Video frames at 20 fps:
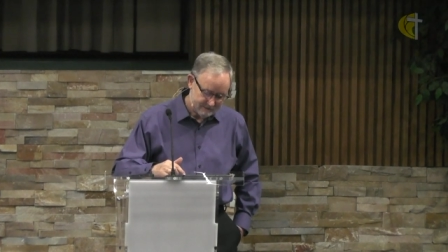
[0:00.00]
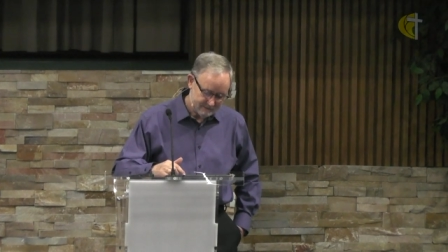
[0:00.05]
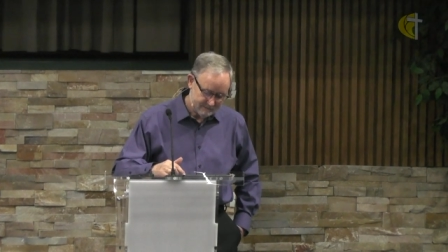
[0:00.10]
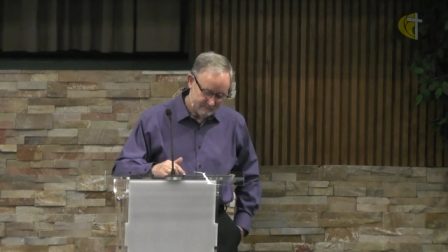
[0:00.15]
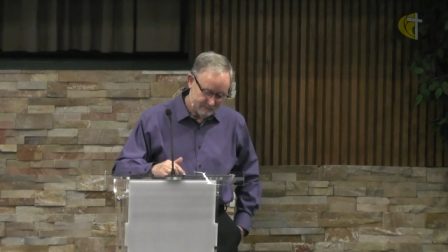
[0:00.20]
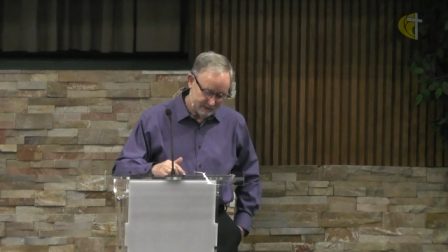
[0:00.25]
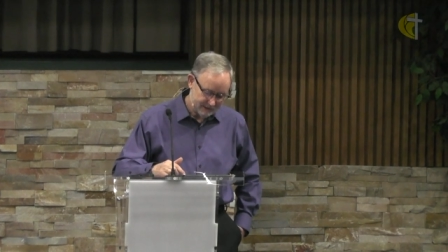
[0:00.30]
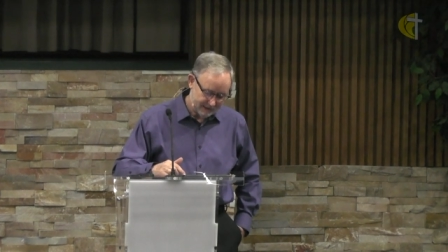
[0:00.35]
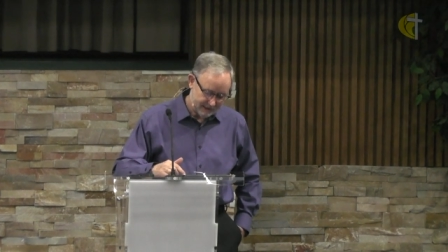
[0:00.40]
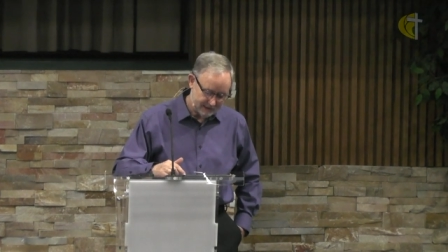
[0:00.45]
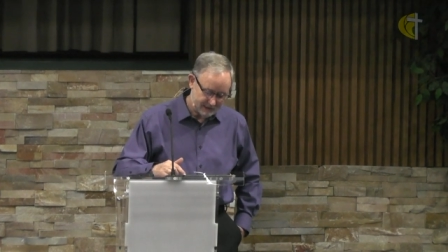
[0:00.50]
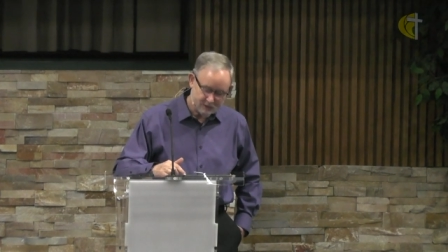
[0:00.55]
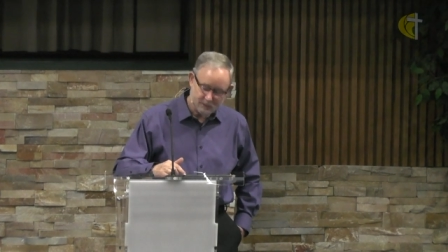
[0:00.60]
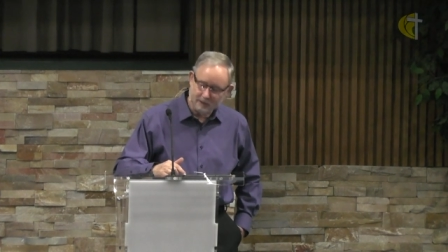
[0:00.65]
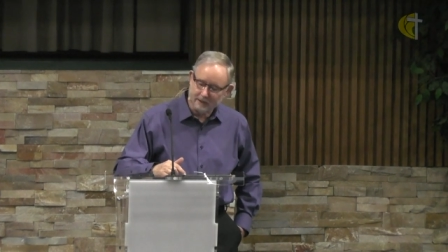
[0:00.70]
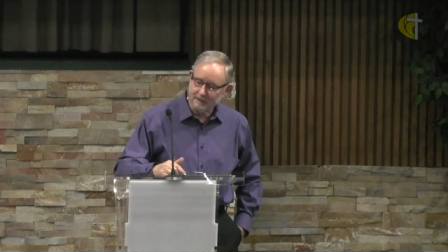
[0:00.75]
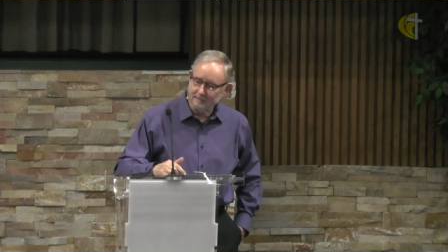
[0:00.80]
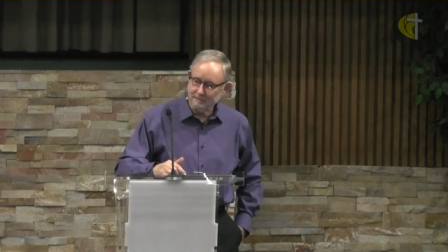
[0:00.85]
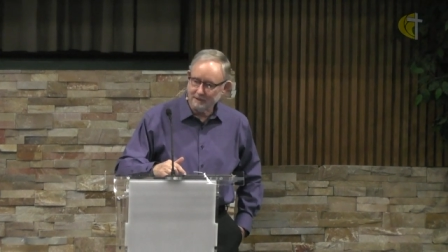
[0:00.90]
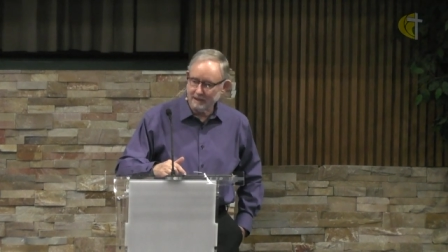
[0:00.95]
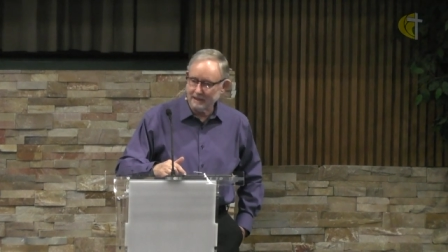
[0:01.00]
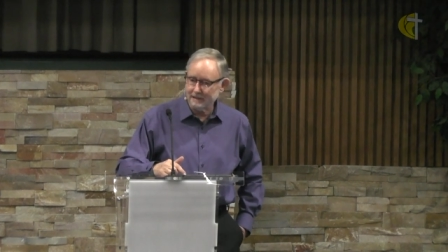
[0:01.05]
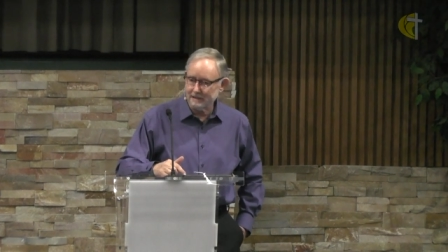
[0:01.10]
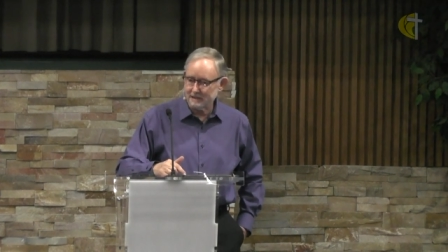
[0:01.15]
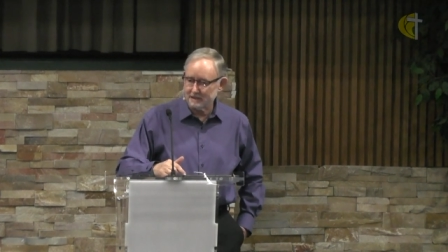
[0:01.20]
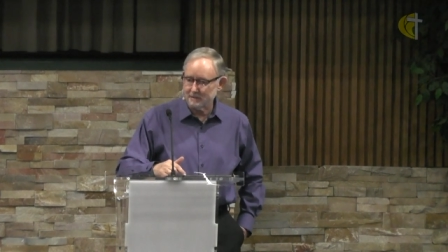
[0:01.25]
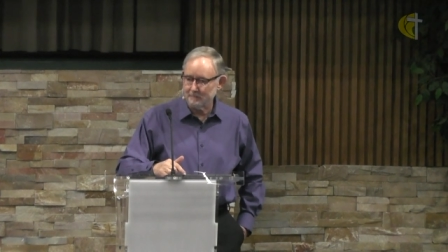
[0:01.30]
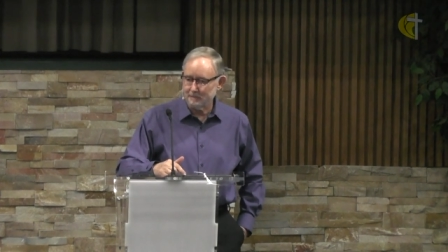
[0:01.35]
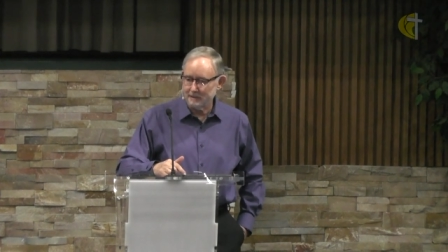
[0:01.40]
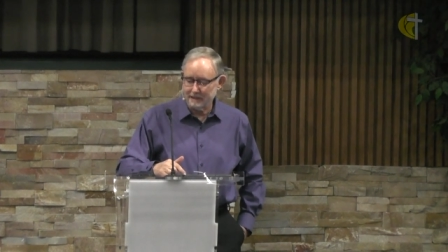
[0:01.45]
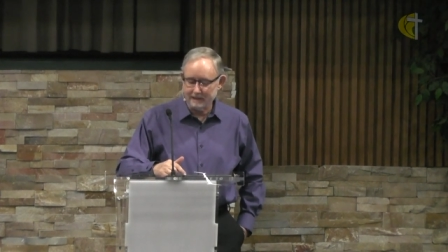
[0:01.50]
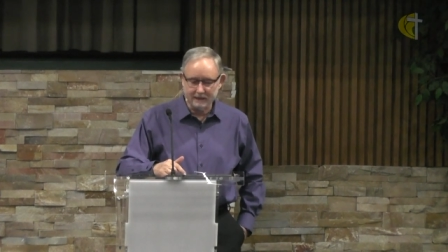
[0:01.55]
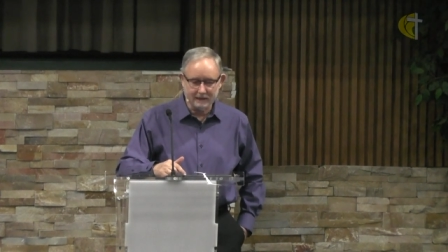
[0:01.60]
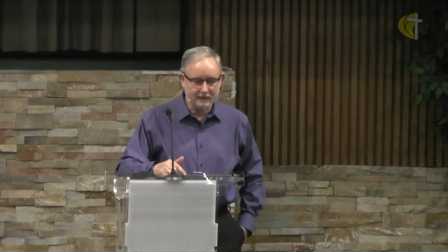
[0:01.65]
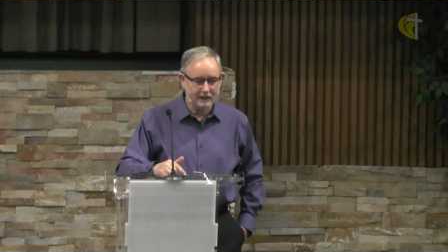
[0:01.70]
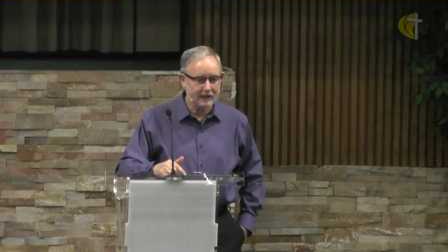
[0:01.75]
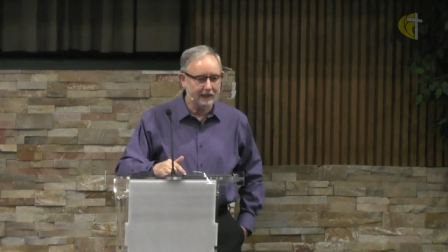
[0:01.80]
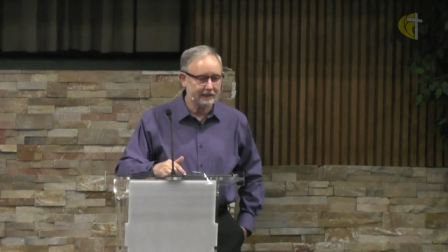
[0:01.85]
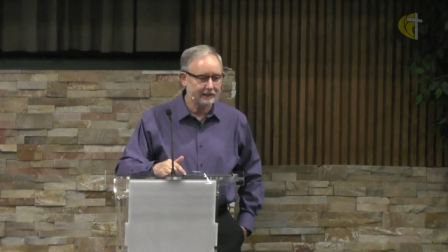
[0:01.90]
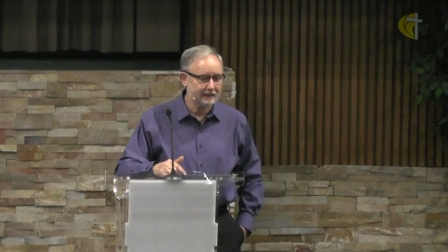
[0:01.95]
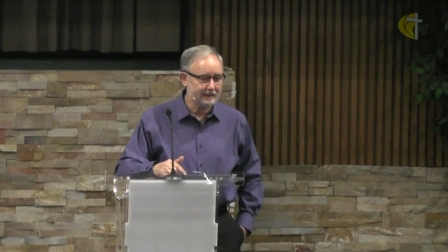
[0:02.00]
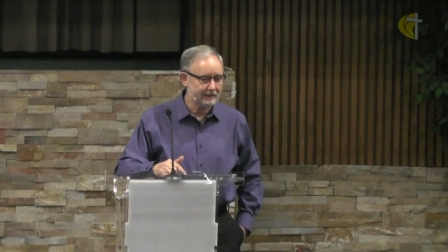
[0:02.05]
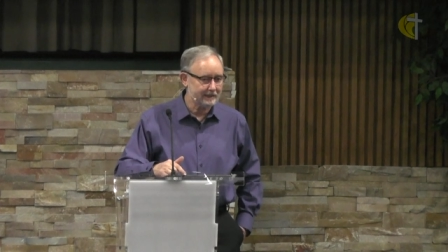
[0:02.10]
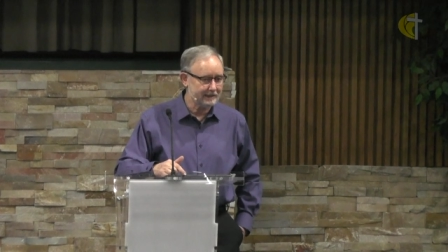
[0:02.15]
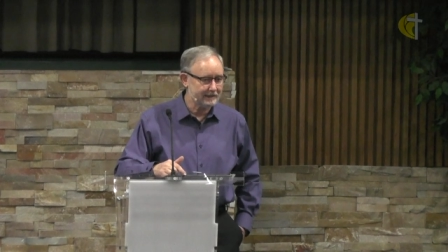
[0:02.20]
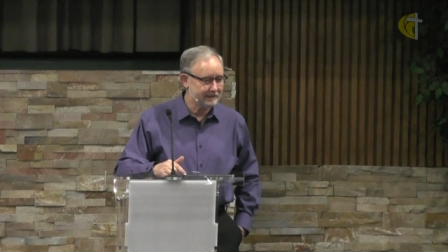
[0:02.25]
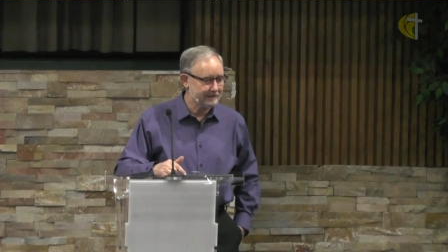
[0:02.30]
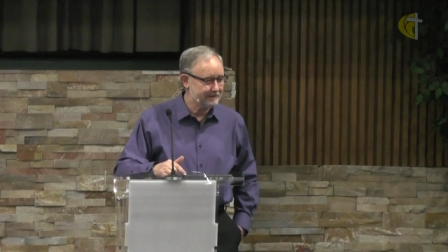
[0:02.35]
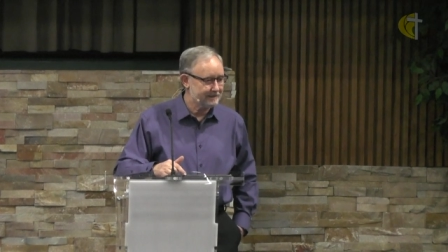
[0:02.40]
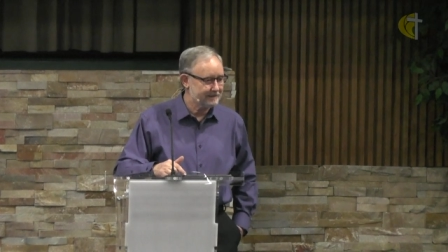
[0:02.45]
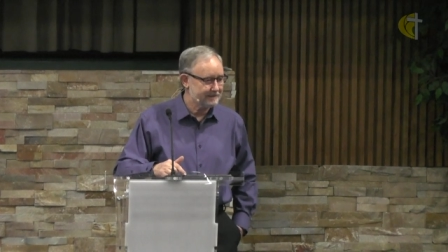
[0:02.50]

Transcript: But that's what it means to be lucky,